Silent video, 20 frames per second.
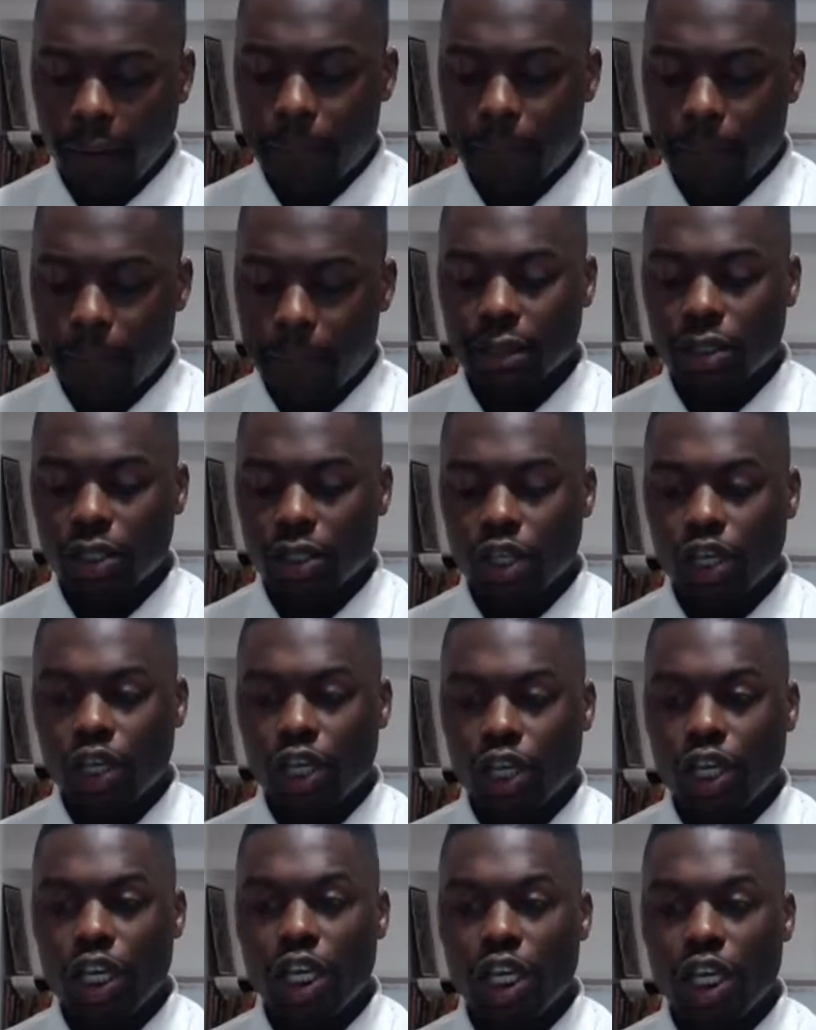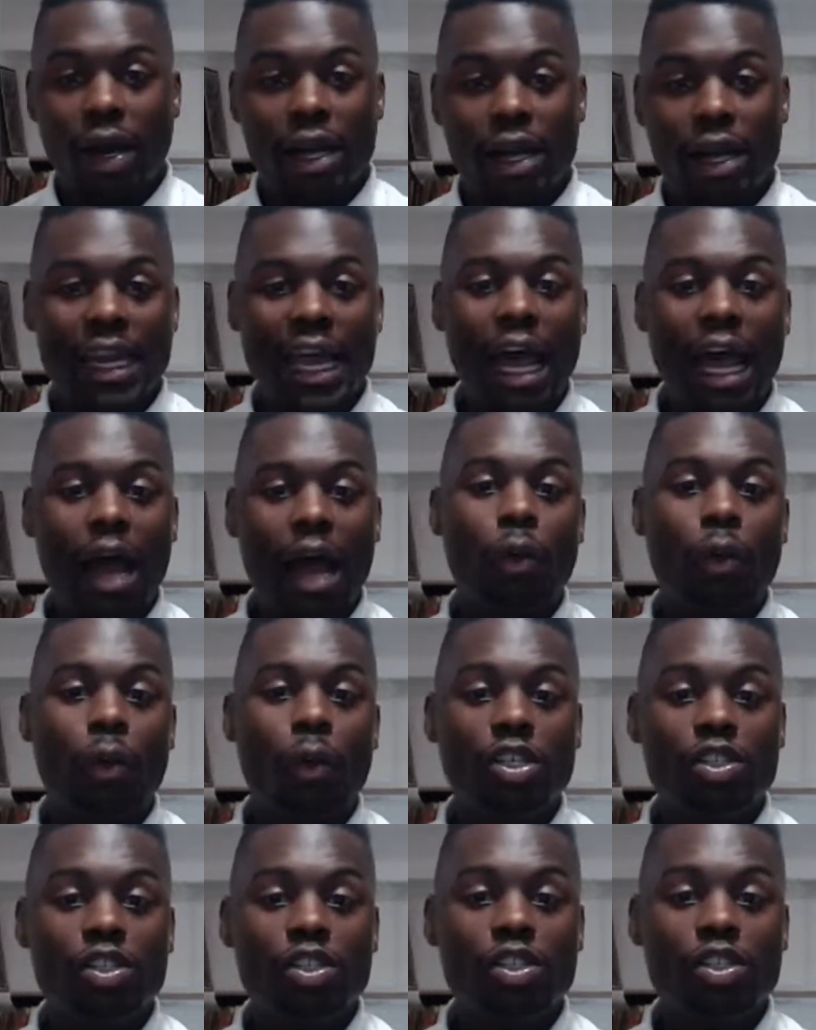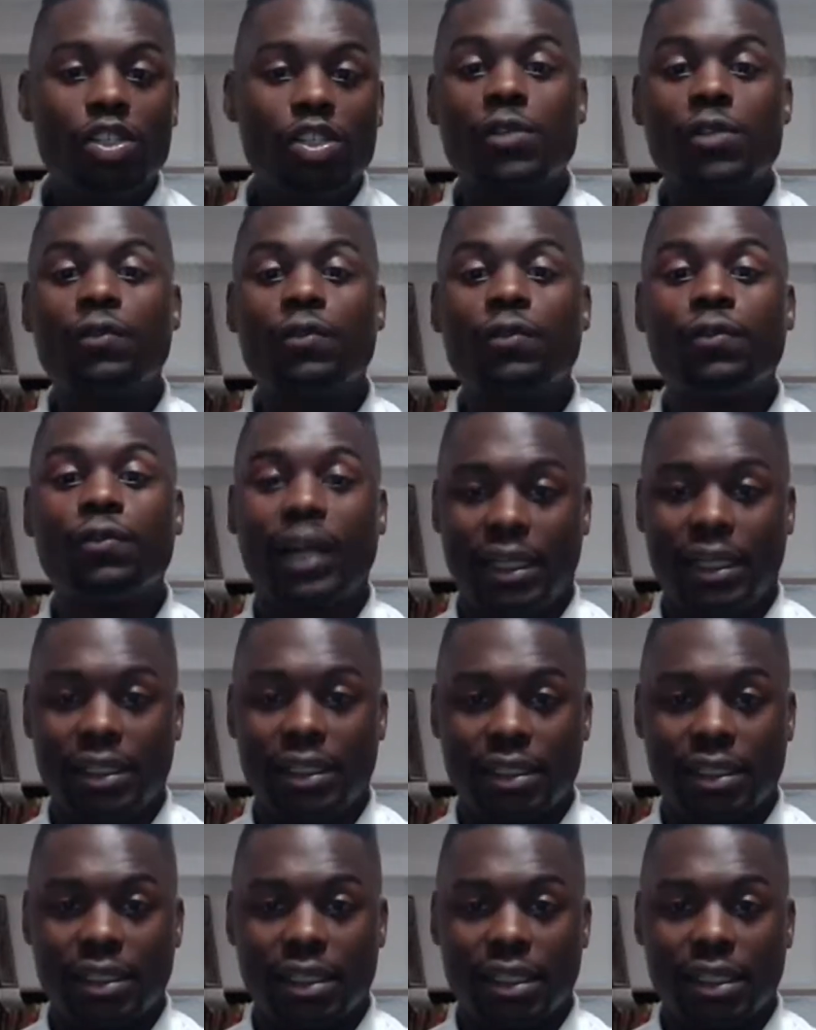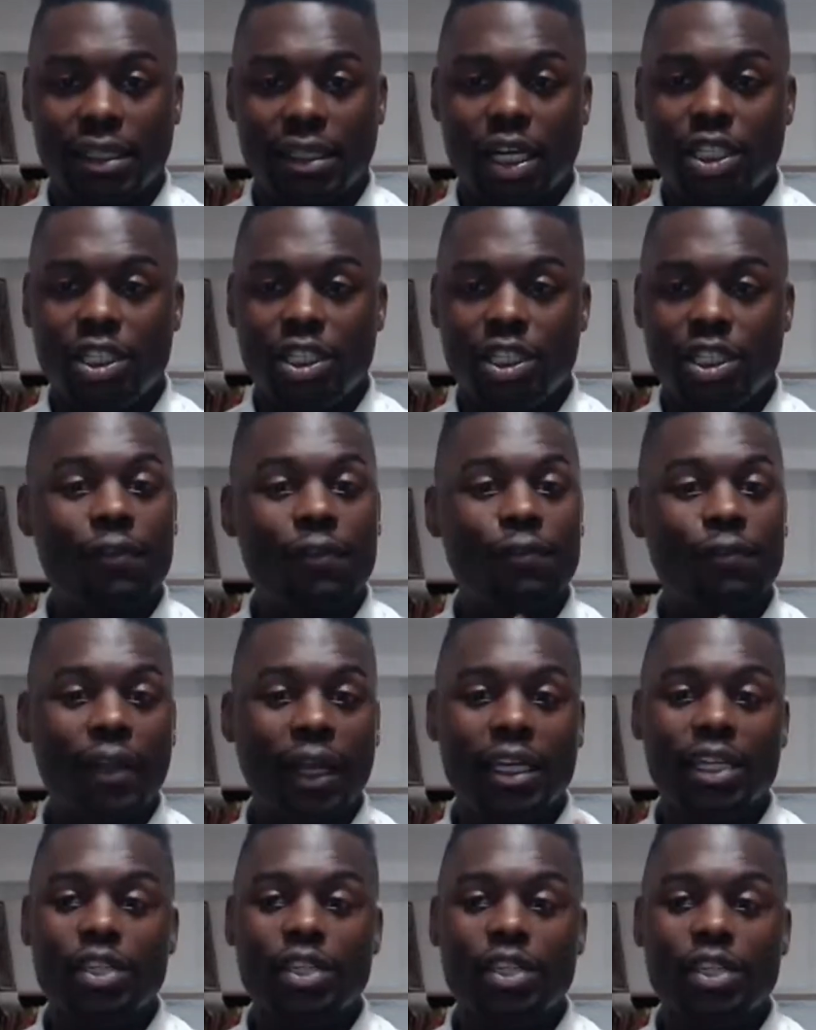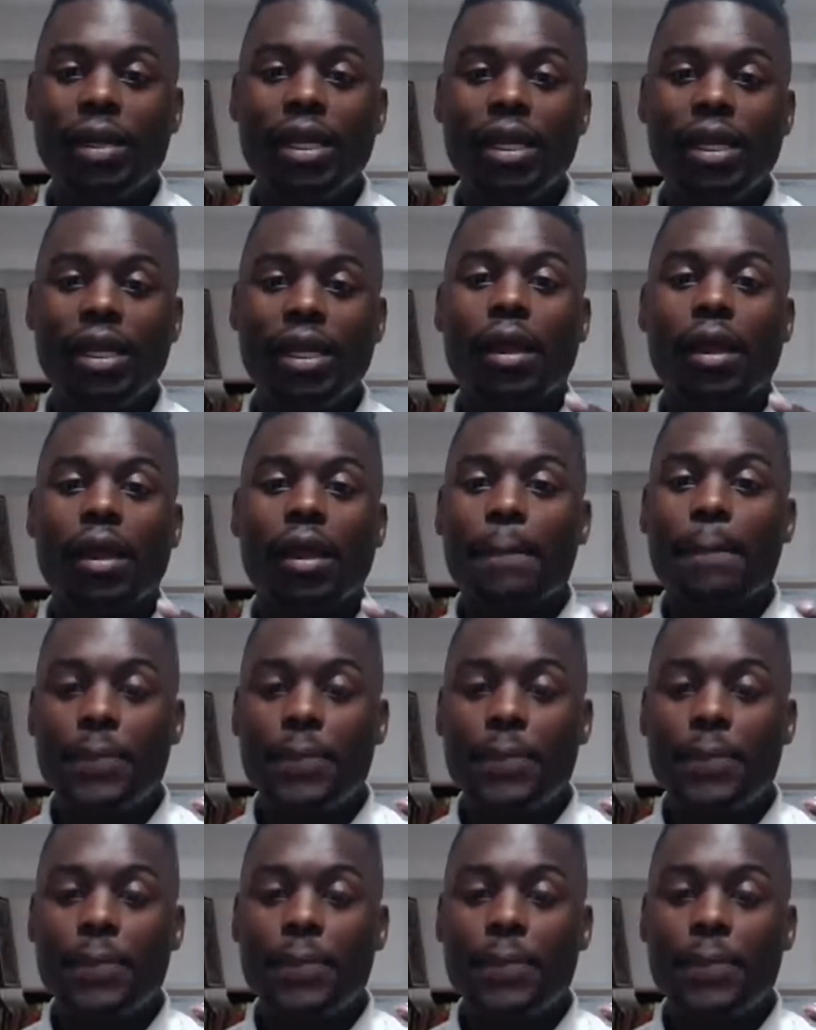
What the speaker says: But right now, what you need to do is fight, not flight. So meaning